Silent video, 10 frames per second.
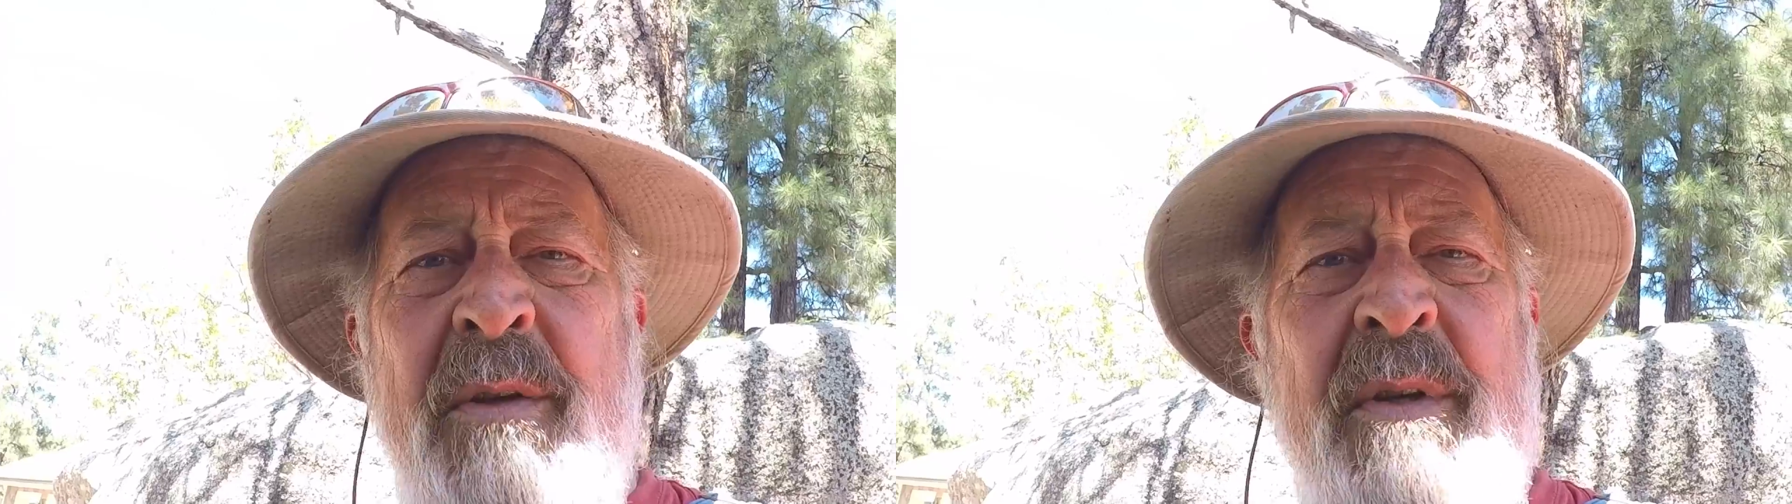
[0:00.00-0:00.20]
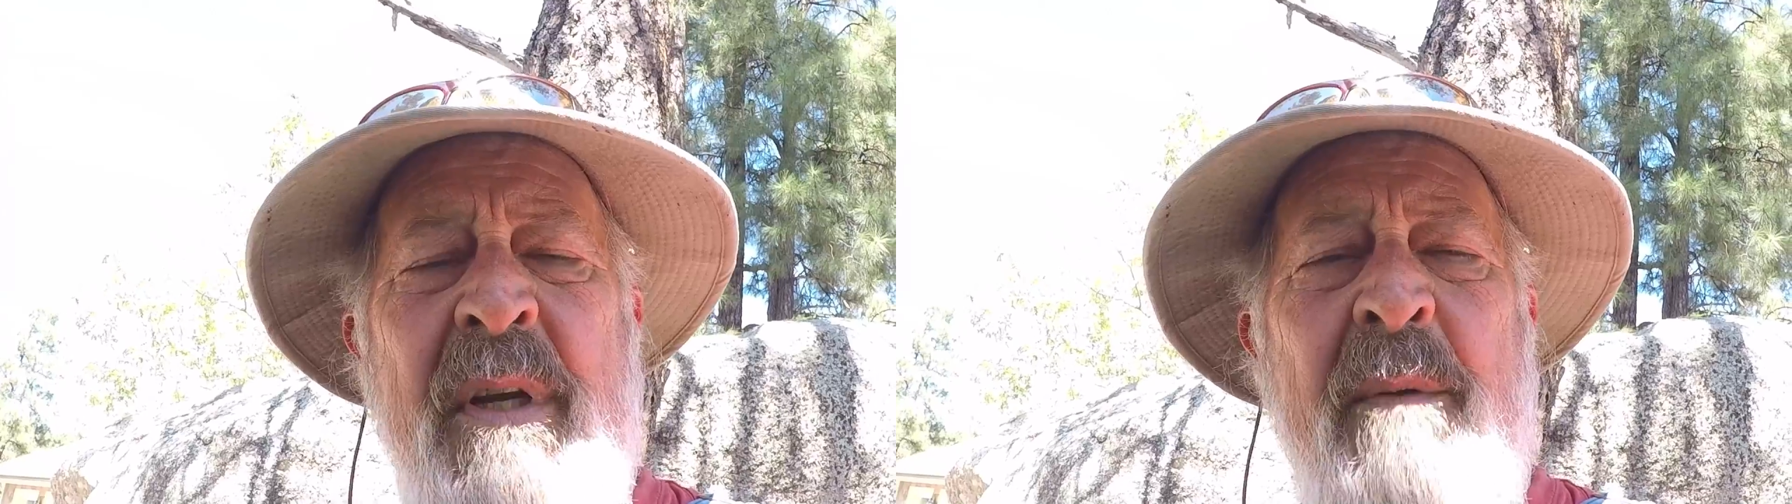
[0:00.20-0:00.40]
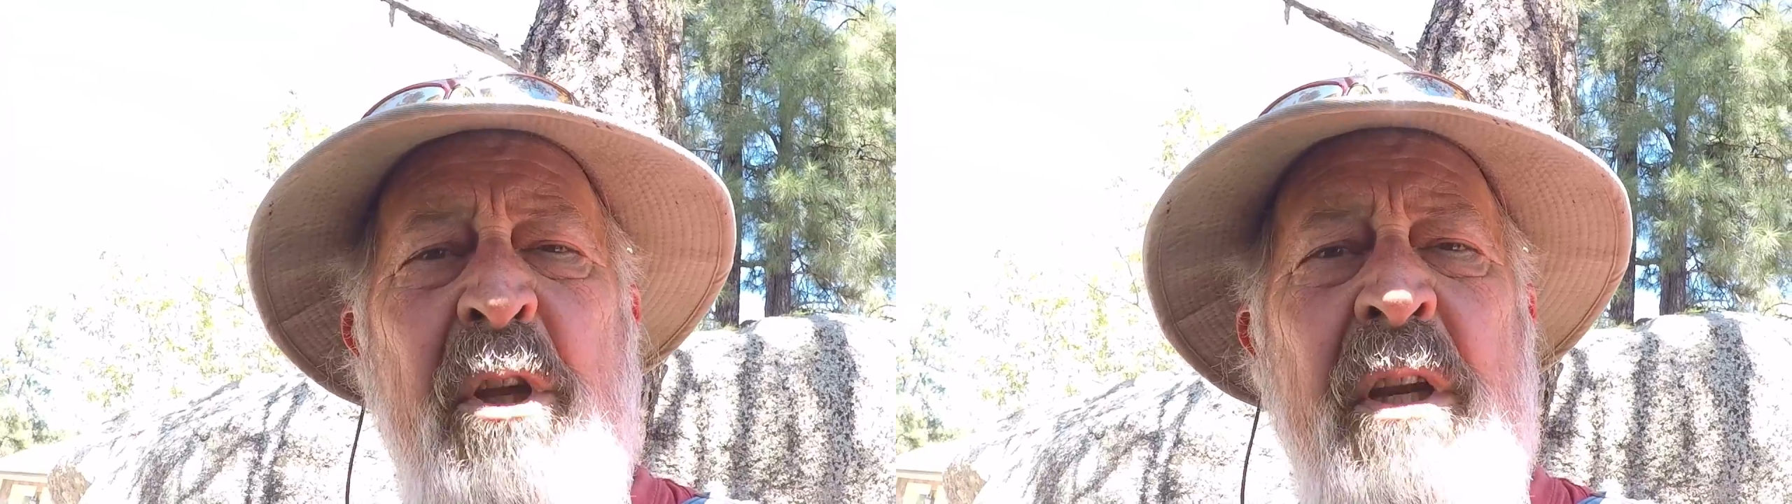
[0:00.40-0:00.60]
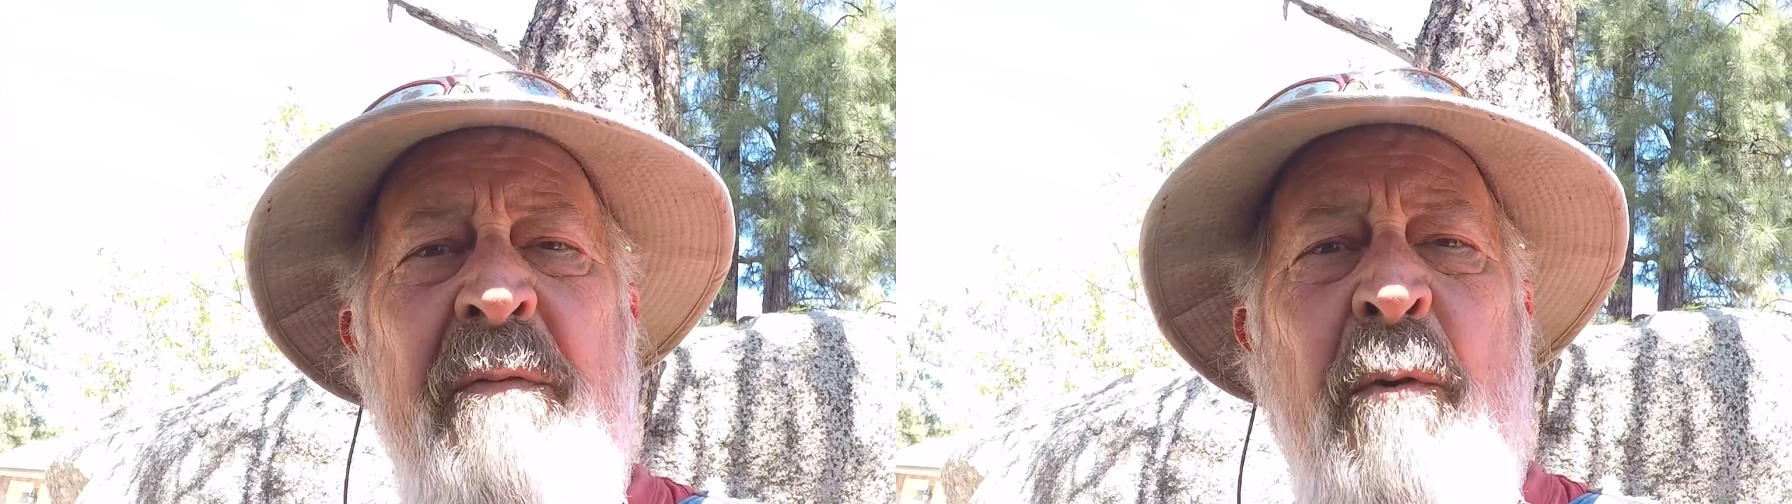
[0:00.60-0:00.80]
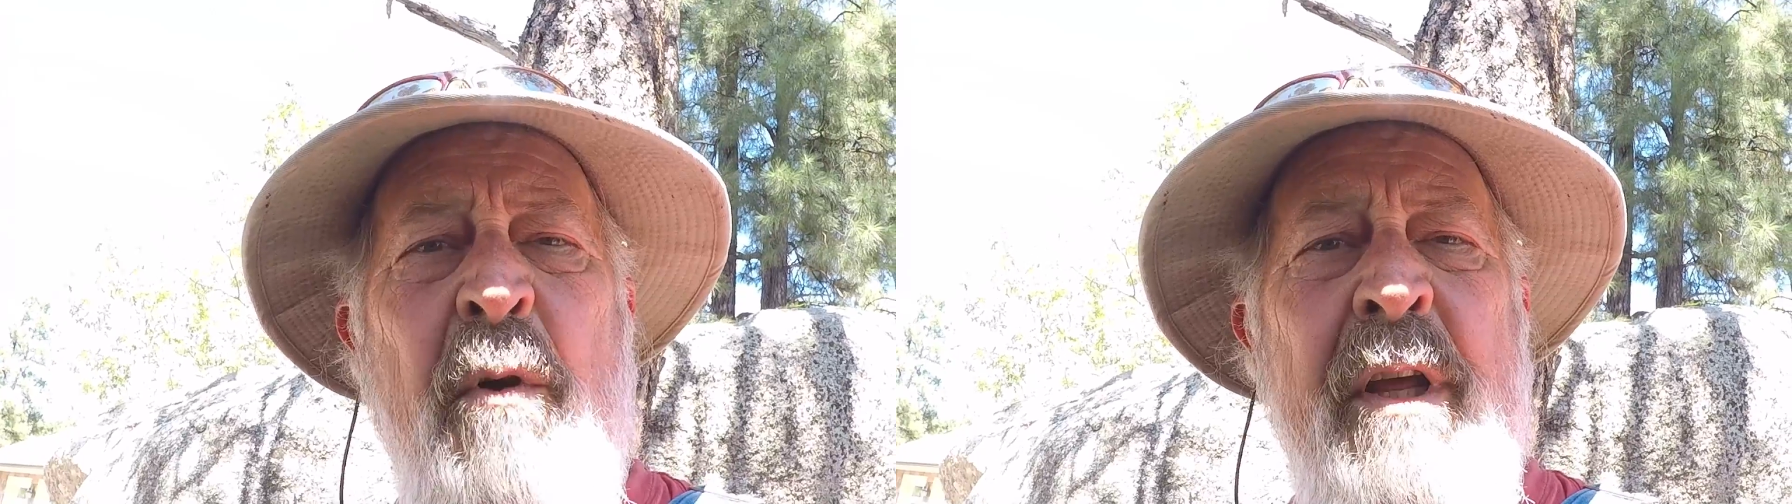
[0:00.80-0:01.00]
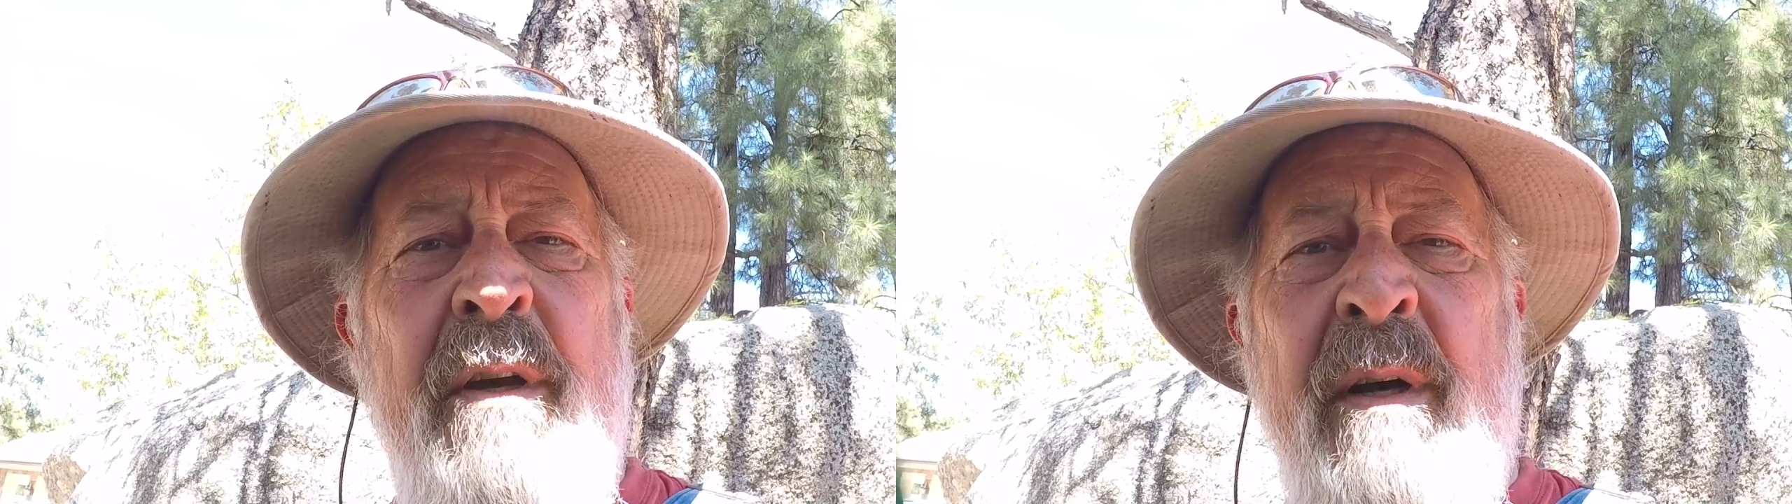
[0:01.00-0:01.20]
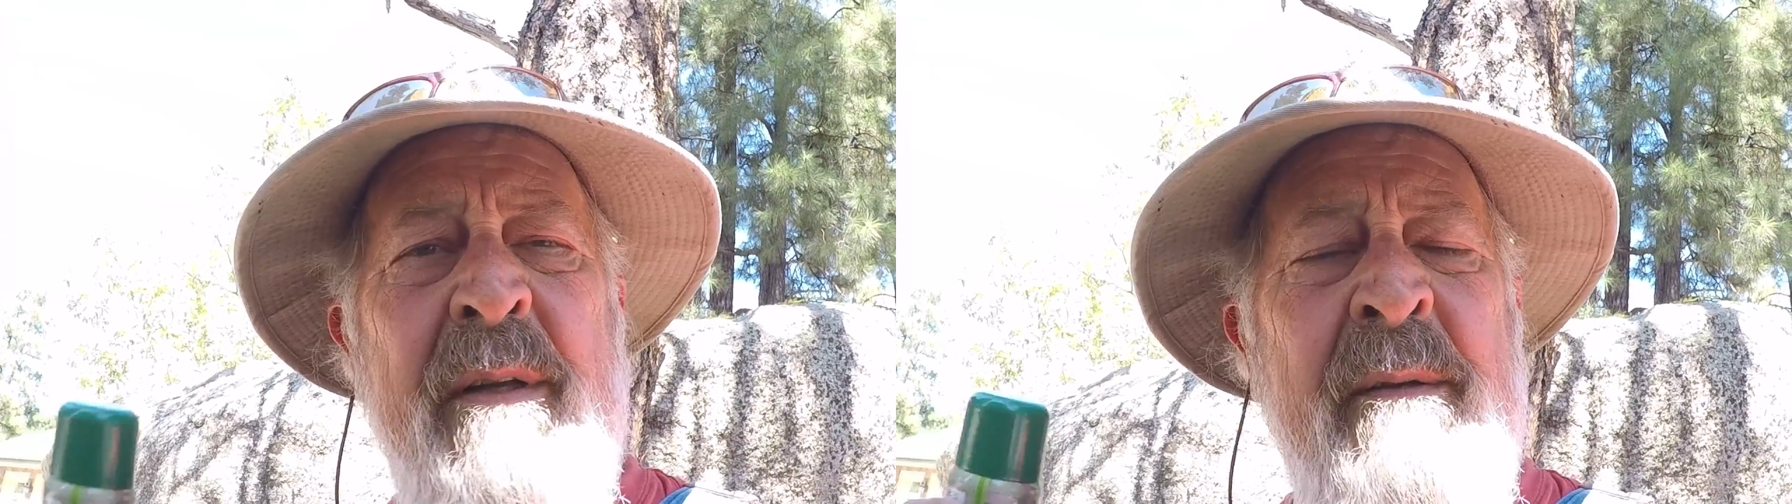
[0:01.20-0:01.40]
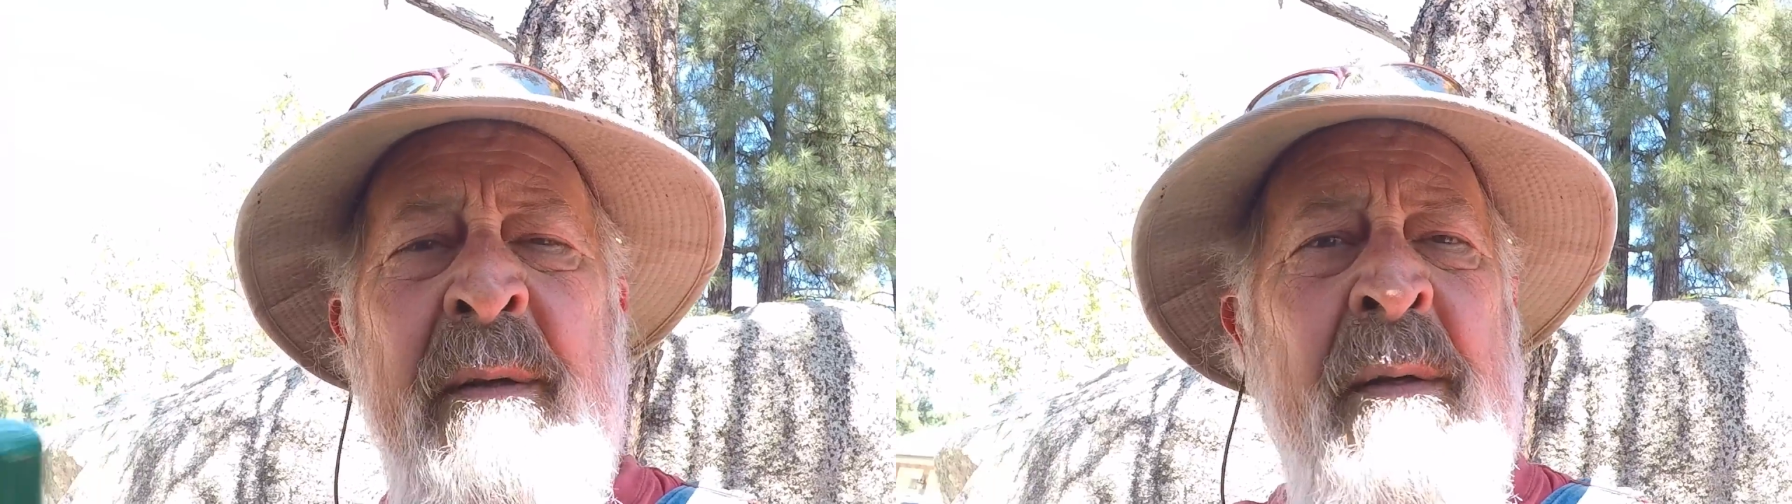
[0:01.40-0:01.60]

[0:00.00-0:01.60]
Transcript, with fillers: using WD-40 on